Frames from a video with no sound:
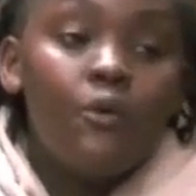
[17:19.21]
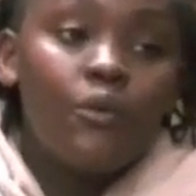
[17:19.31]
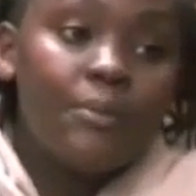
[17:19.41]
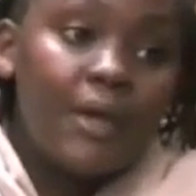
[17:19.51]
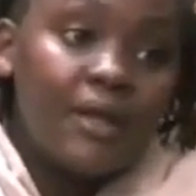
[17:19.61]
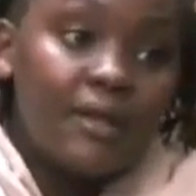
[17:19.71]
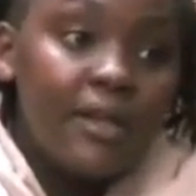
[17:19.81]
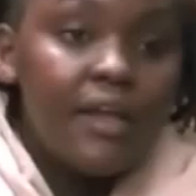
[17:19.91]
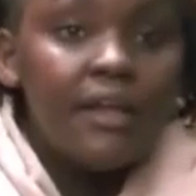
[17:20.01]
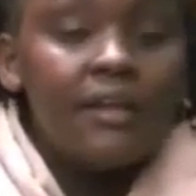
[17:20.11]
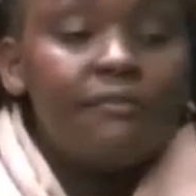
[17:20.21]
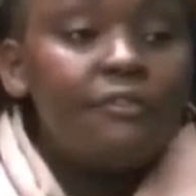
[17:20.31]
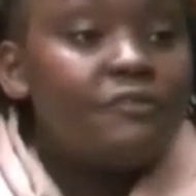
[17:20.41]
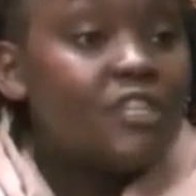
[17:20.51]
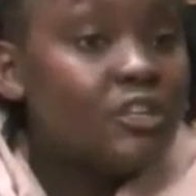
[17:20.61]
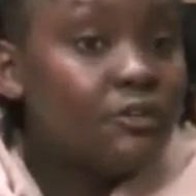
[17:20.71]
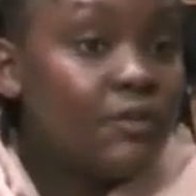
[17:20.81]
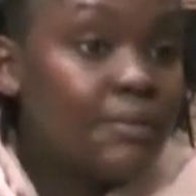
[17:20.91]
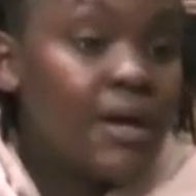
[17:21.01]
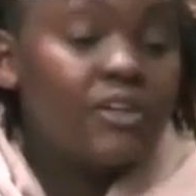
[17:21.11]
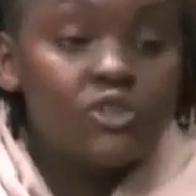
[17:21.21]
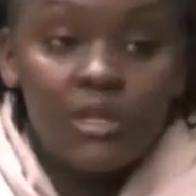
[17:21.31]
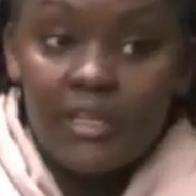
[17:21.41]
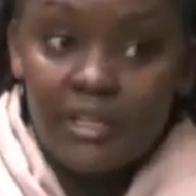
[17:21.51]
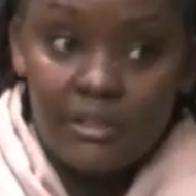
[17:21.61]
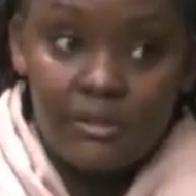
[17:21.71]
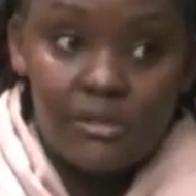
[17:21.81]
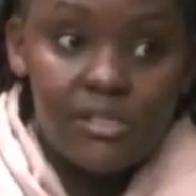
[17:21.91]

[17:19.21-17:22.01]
women, and 15 of them are actually girls.